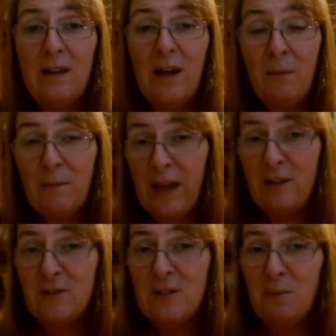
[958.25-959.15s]
um,
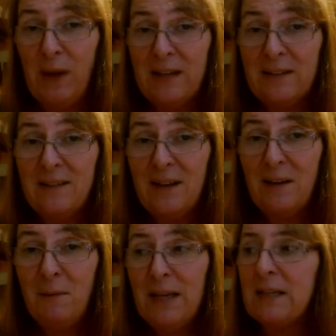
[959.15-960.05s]
liners and pads that I
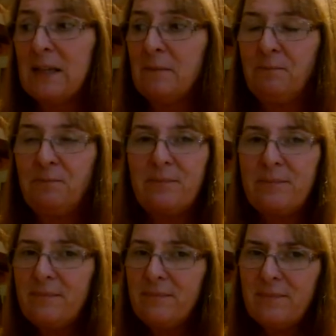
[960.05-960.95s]
make.
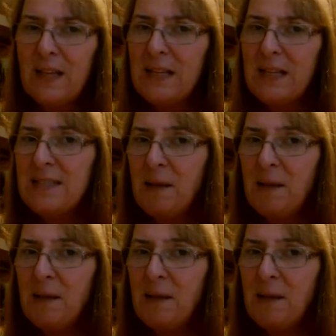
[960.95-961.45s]
Same